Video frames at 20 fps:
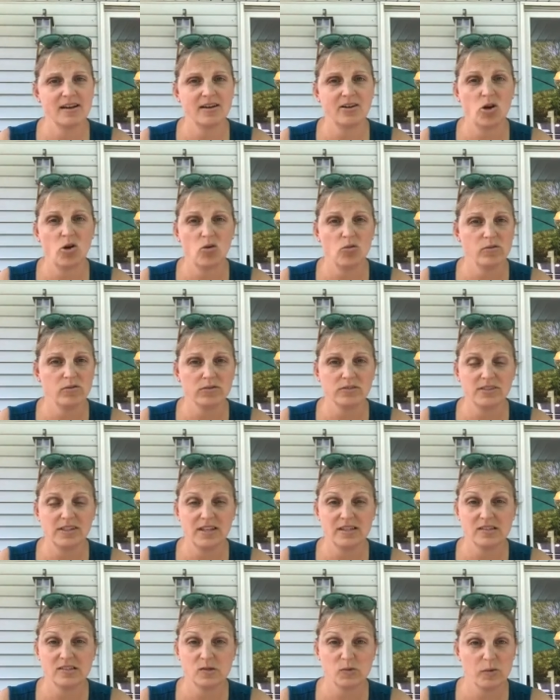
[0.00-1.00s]
colds
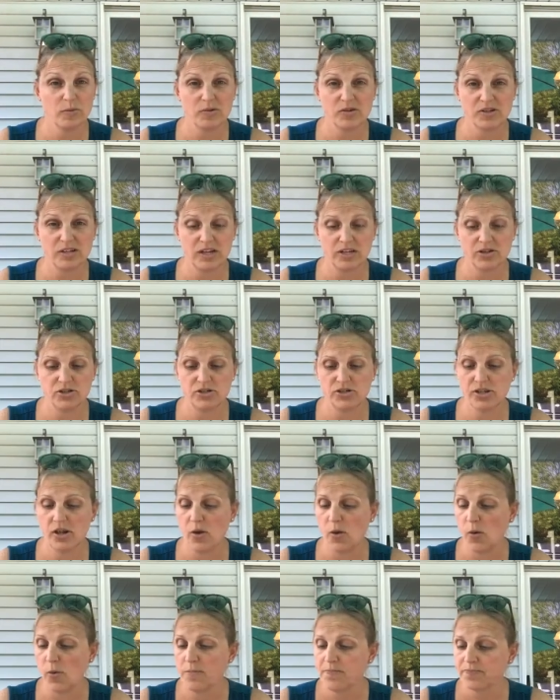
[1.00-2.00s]
and swimmer's itch.
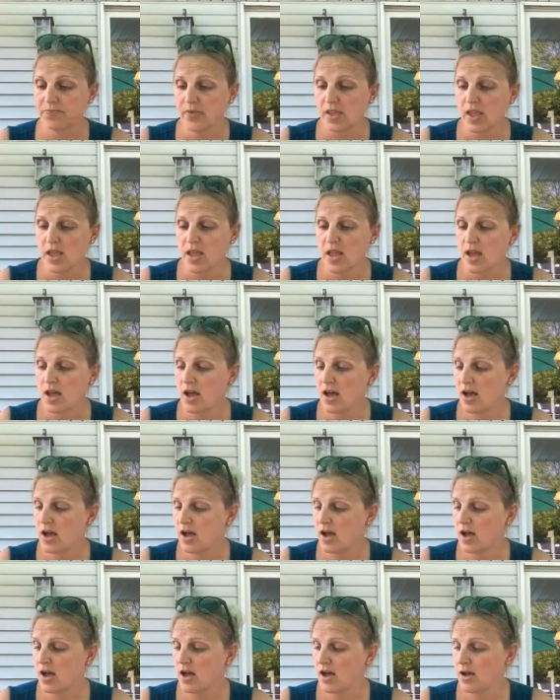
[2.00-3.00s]
So
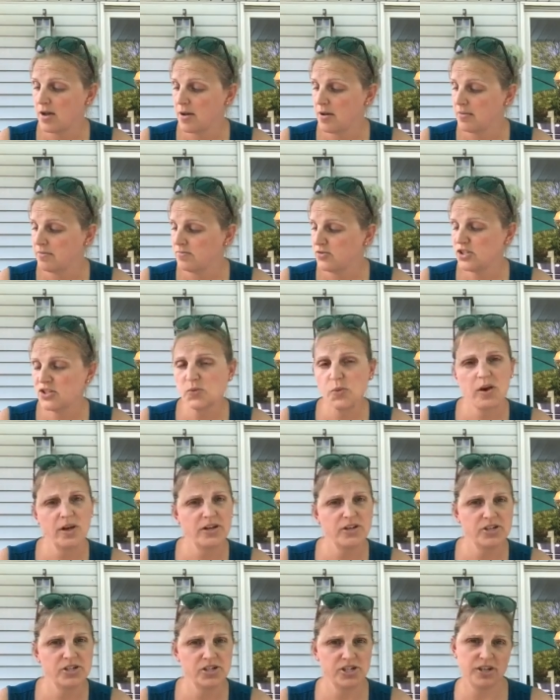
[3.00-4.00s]
just
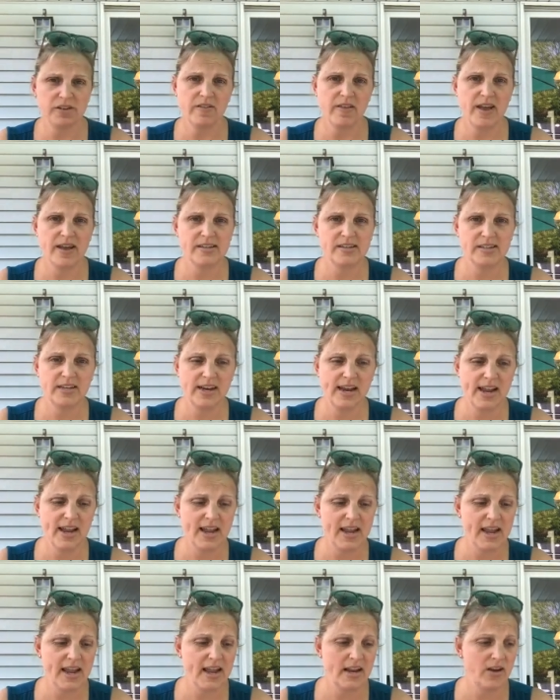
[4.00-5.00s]
wanted to share that
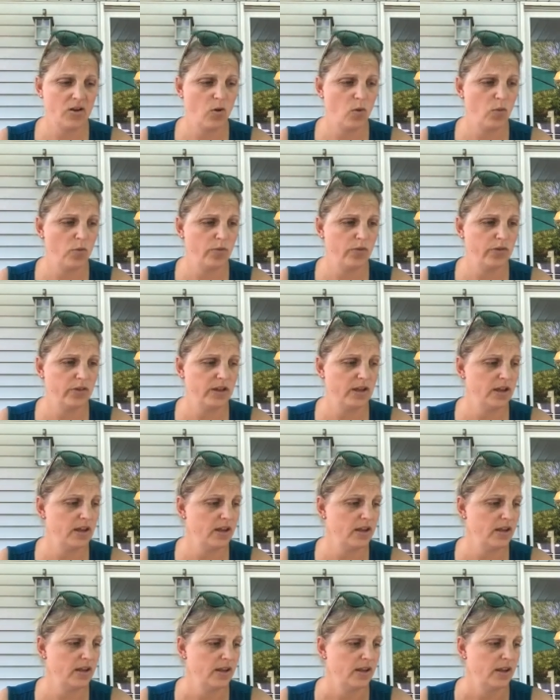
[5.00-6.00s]
today, and
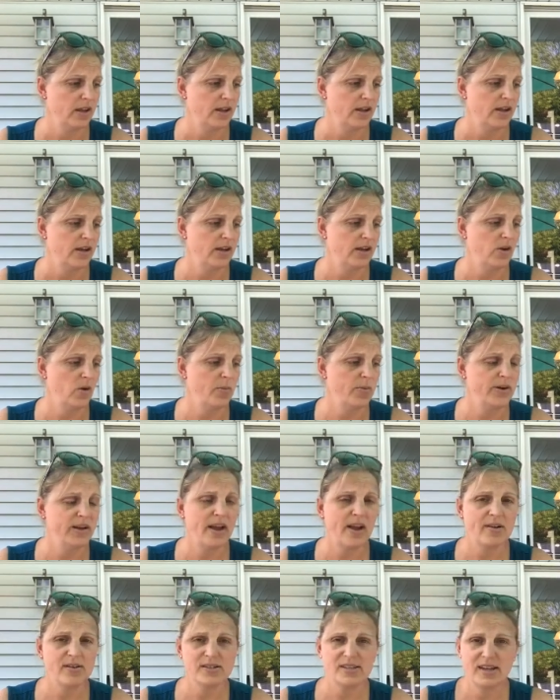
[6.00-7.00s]
hopefully nobody
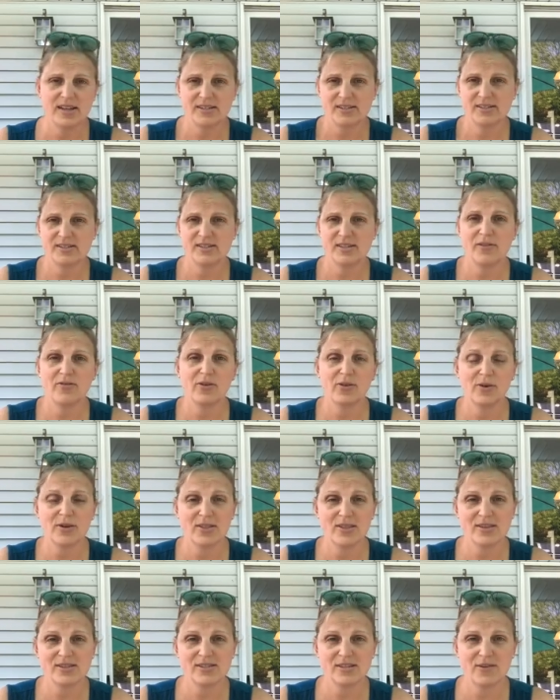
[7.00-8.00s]
else has to suffer
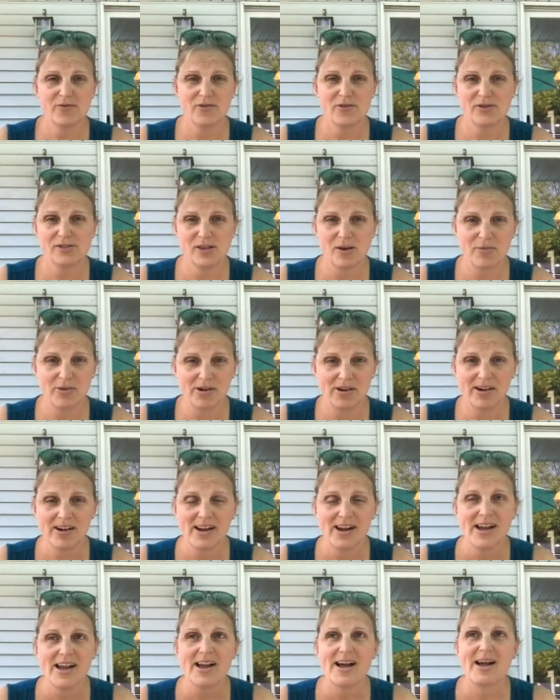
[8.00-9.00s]
with this stuff this summer.
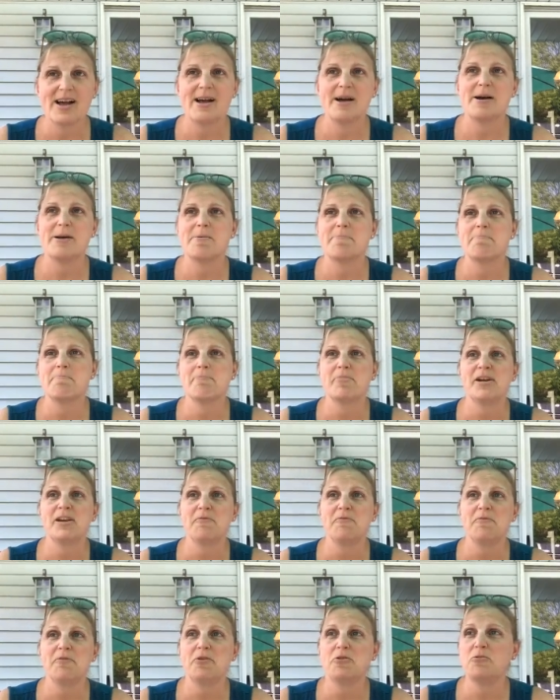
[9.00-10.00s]
But
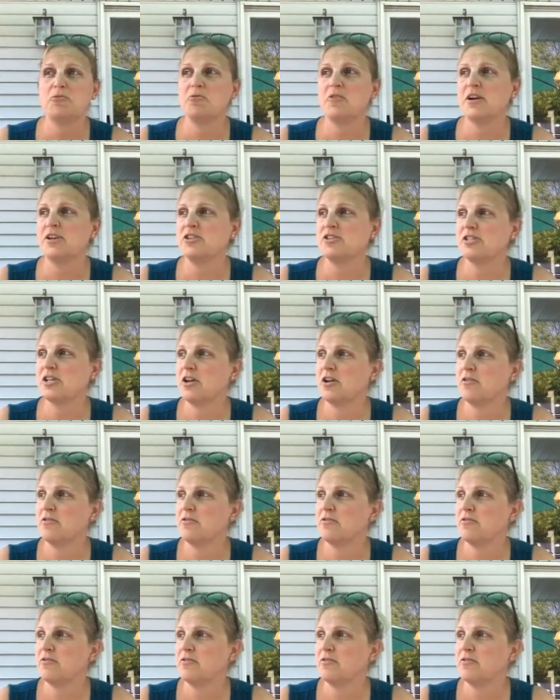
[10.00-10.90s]
if you find yourself